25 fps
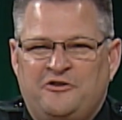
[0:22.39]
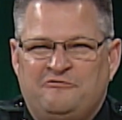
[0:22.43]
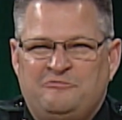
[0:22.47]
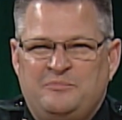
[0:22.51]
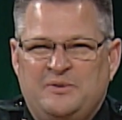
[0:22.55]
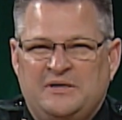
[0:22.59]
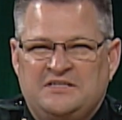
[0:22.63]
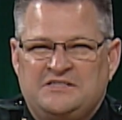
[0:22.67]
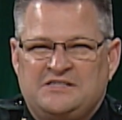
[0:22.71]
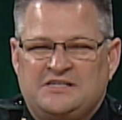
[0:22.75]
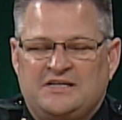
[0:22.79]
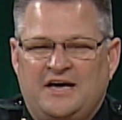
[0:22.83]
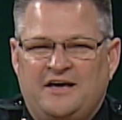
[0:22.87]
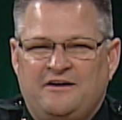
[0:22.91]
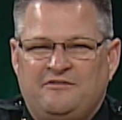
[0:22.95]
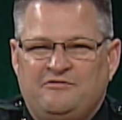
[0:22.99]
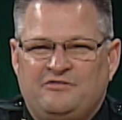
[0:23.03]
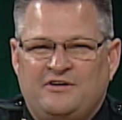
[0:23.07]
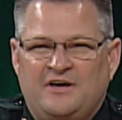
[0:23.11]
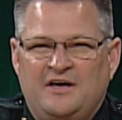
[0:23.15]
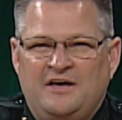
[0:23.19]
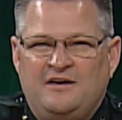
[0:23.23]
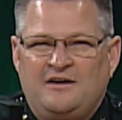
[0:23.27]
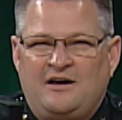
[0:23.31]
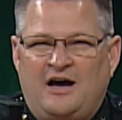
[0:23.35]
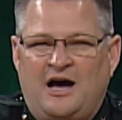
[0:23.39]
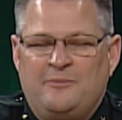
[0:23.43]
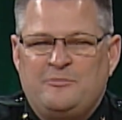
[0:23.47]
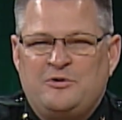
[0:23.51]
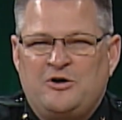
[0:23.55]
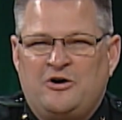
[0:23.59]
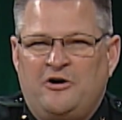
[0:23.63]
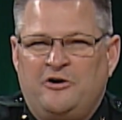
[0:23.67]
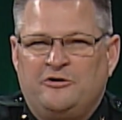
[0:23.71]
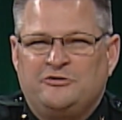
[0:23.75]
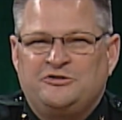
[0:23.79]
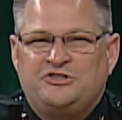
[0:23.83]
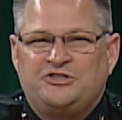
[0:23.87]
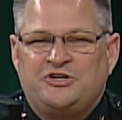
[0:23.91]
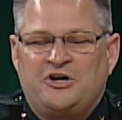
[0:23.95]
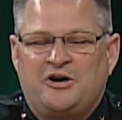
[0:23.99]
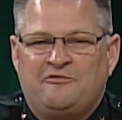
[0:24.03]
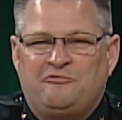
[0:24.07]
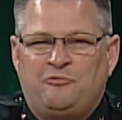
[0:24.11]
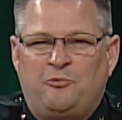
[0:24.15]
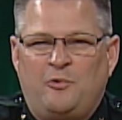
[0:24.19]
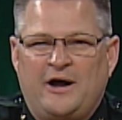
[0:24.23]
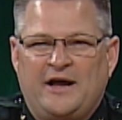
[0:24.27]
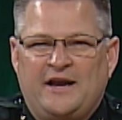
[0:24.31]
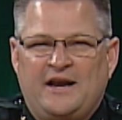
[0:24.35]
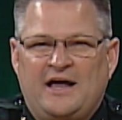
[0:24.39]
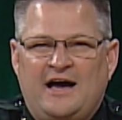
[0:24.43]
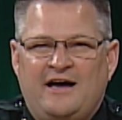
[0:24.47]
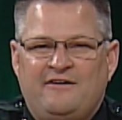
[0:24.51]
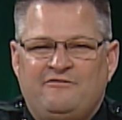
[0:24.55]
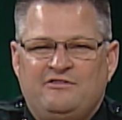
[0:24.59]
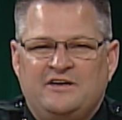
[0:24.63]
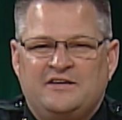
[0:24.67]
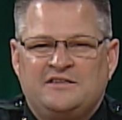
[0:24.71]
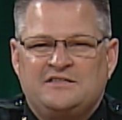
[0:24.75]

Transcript: of Be Safe. I'm your host, Sheriff Wayne Ivey,